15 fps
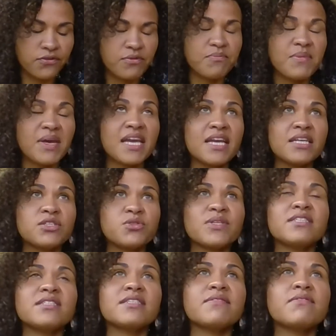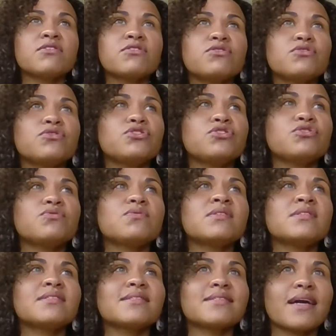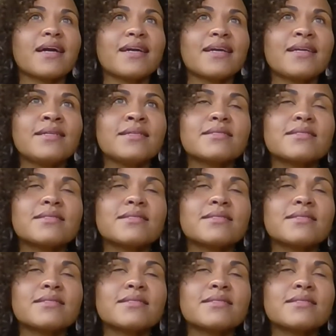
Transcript: May 27th to June 2nd.